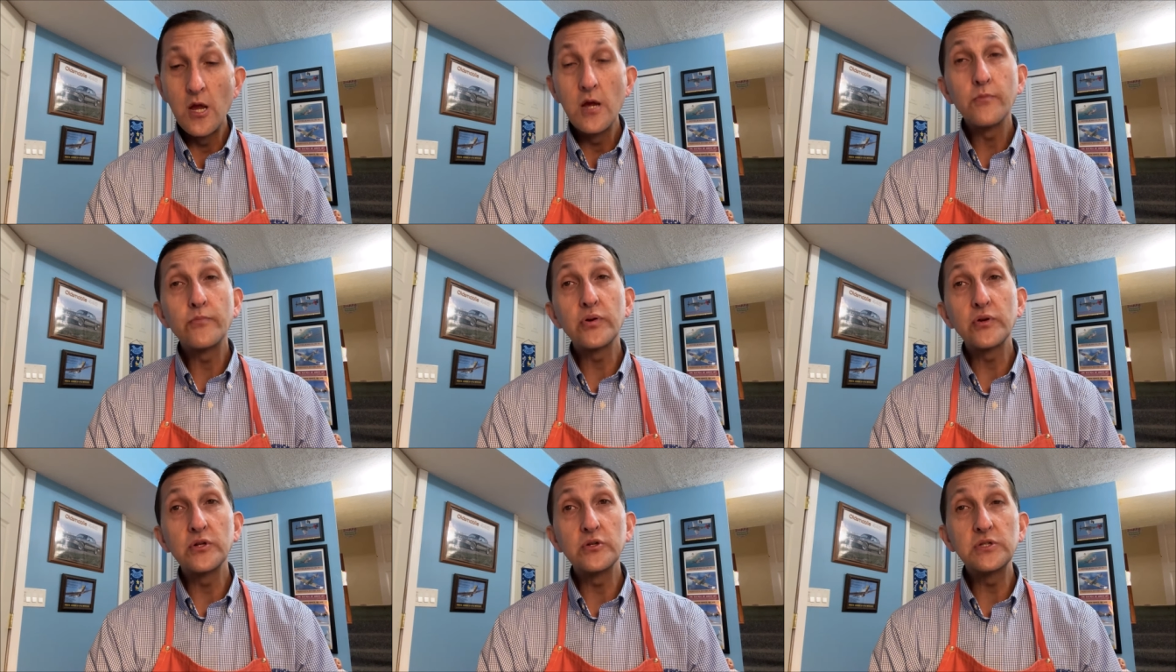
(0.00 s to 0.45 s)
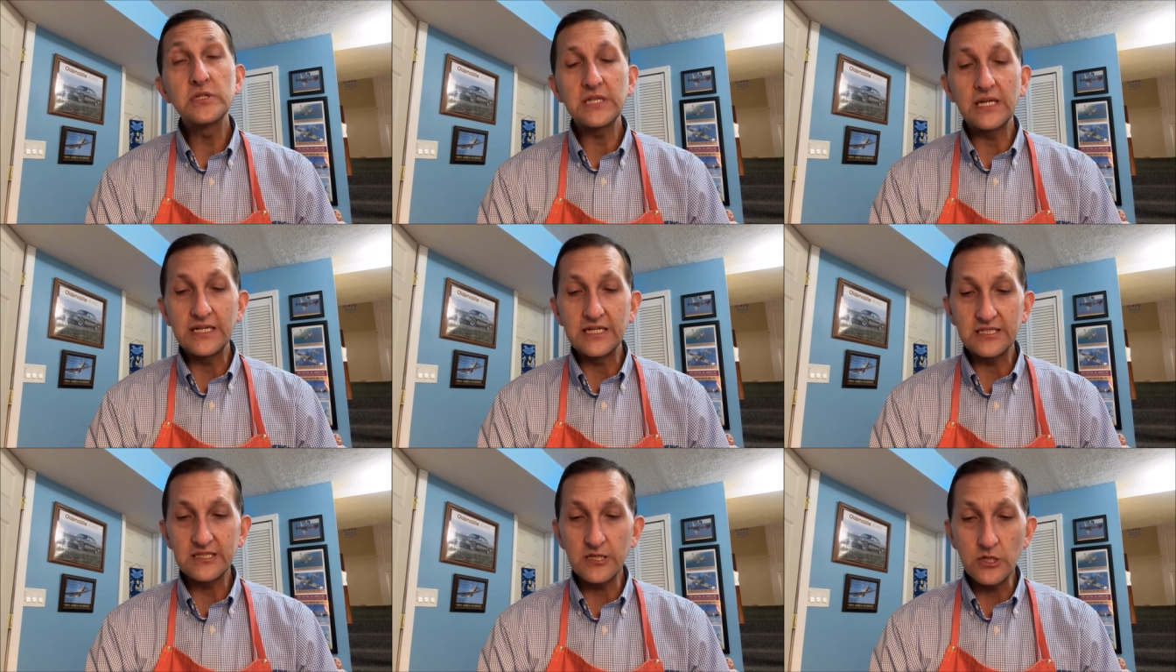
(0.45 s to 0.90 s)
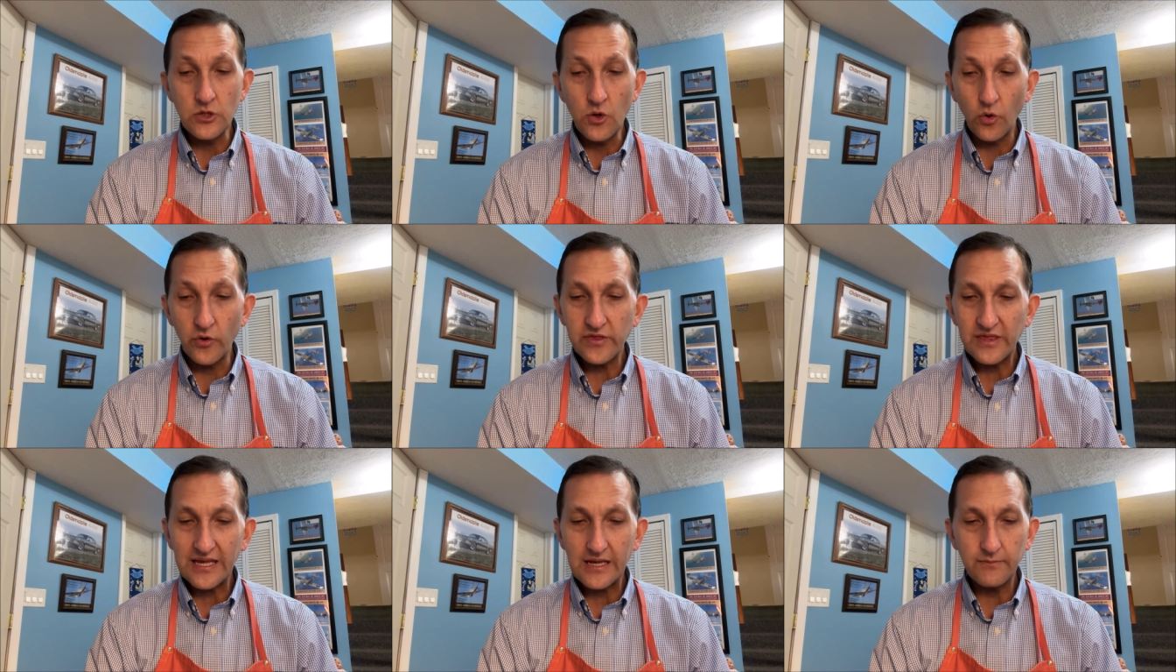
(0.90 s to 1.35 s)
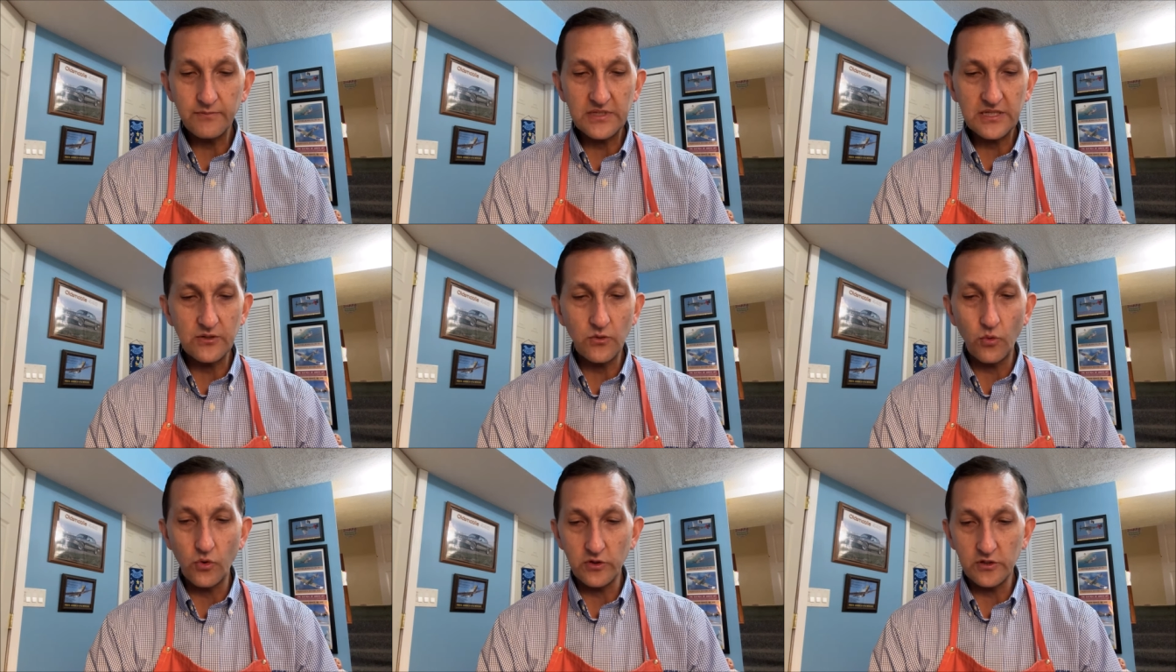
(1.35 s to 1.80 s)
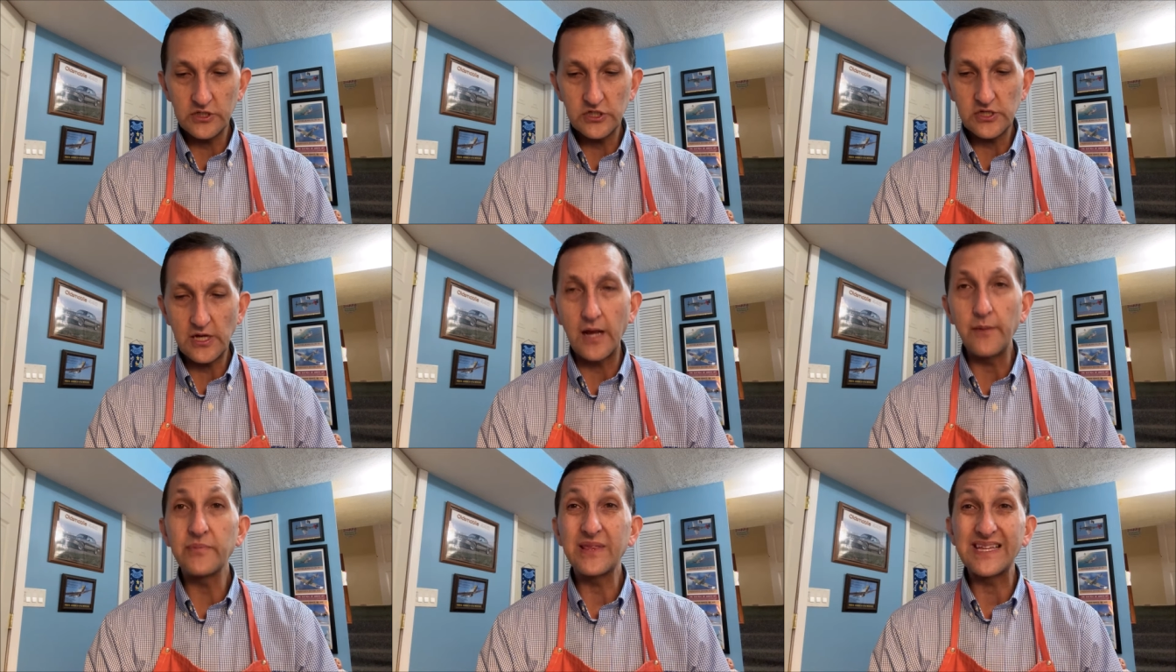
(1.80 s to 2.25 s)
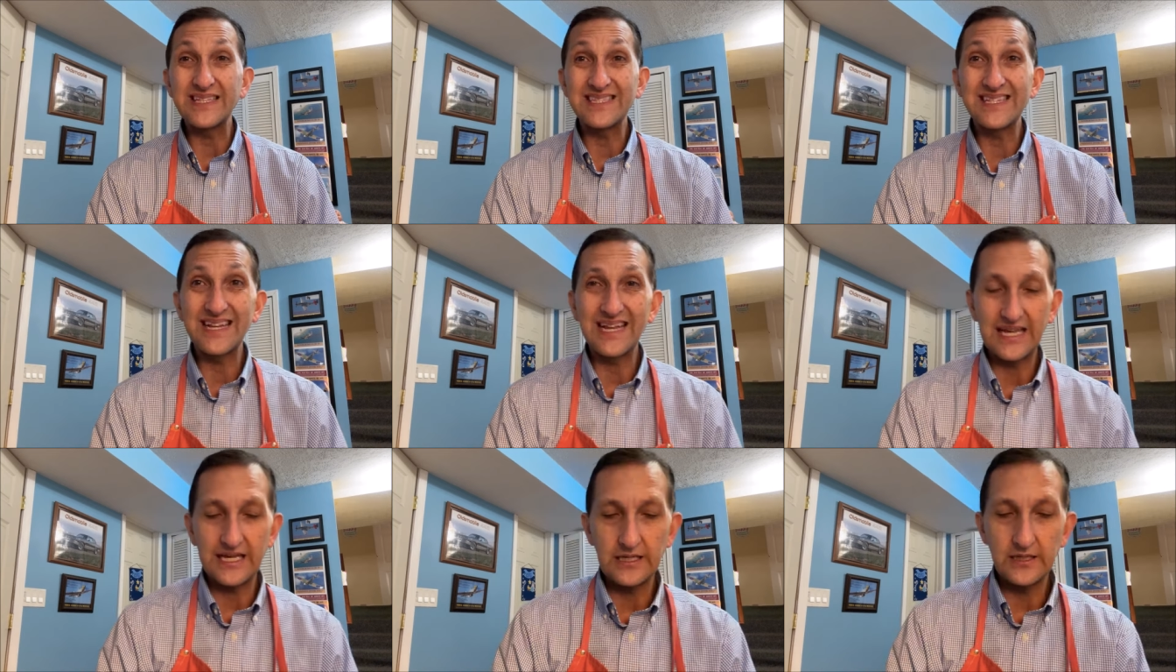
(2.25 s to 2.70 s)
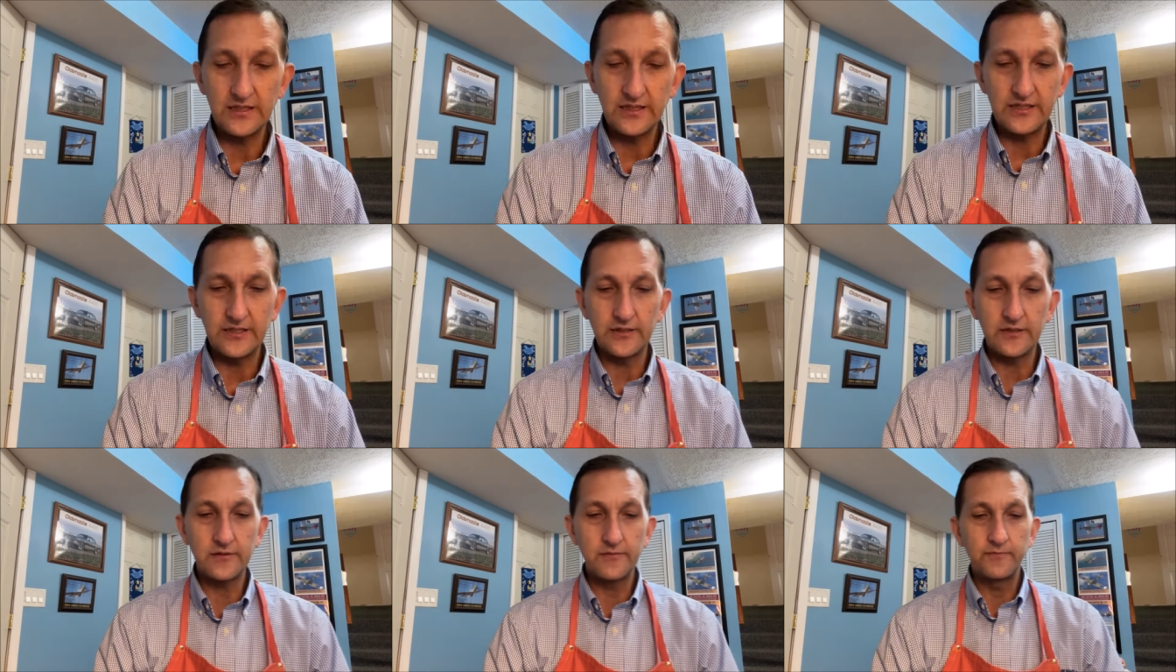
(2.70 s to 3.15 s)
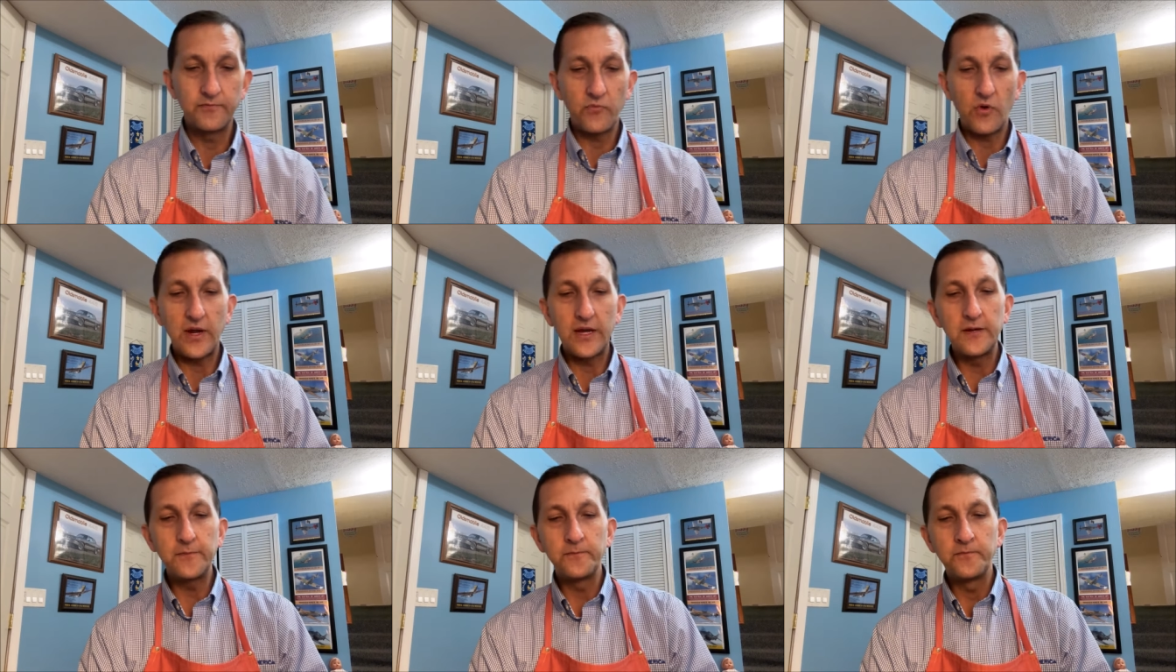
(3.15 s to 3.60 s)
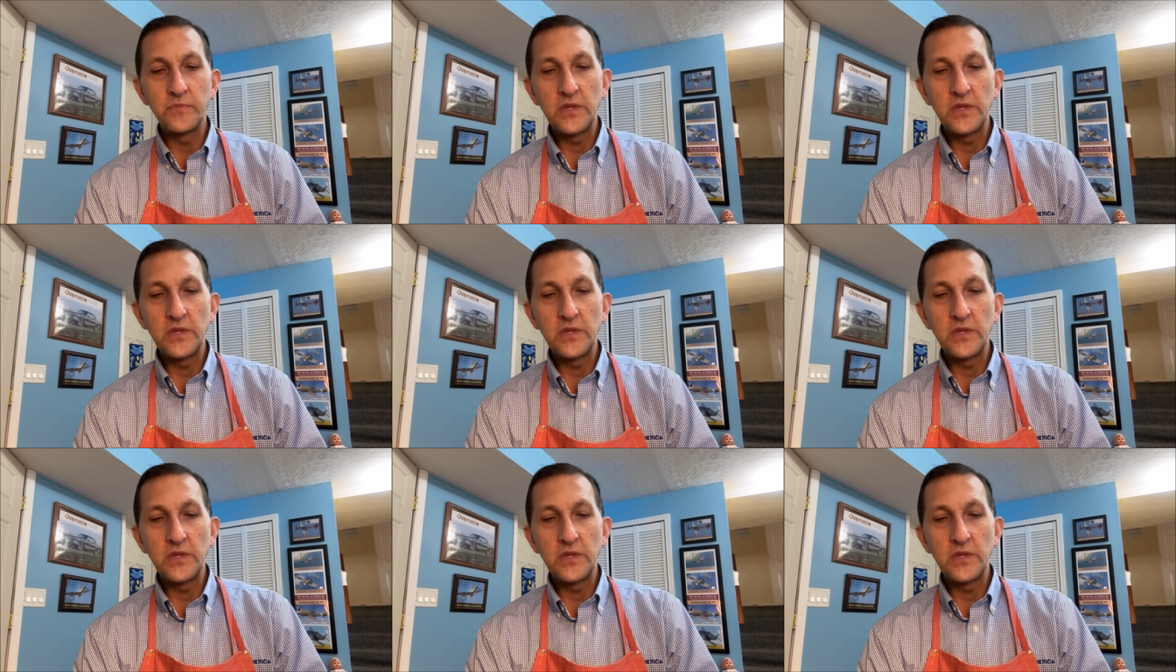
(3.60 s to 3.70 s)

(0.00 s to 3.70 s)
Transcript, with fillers: produced in its Northampton workshop. That's in England, right?